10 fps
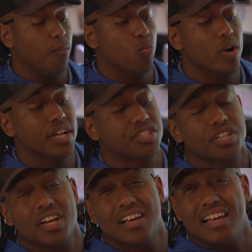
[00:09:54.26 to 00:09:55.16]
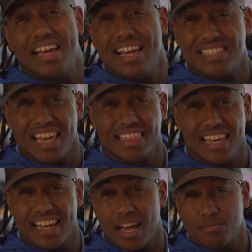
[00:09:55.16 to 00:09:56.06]
which is a
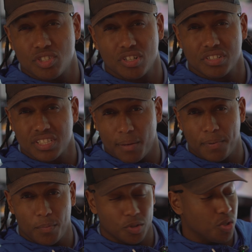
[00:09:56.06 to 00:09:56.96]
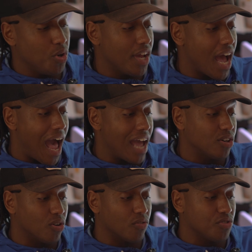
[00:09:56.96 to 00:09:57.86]
thing. I'm sure some people do it. I
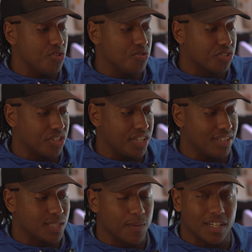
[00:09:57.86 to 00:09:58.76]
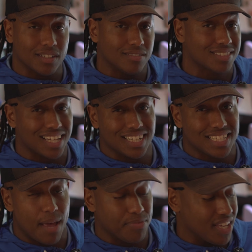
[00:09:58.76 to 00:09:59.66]
don't usually spend a ton of
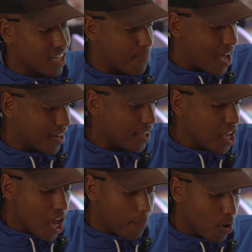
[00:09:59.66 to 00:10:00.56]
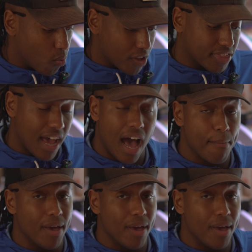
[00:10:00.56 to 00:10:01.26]
time thinking about it, but with the hot